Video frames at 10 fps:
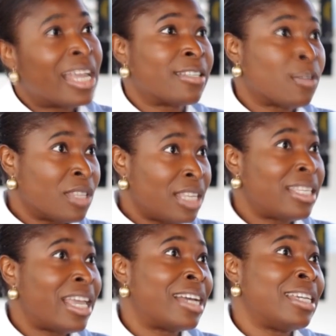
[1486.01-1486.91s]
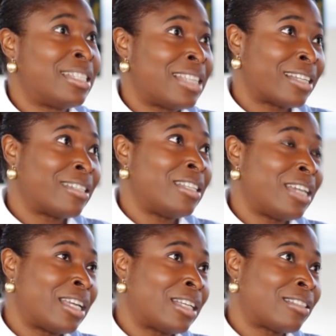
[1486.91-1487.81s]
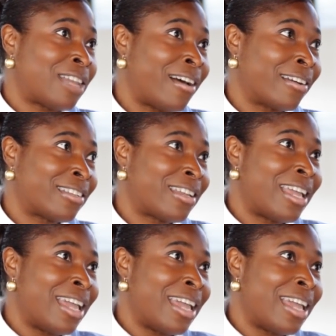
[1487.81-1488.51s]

And so this year it's actually tagged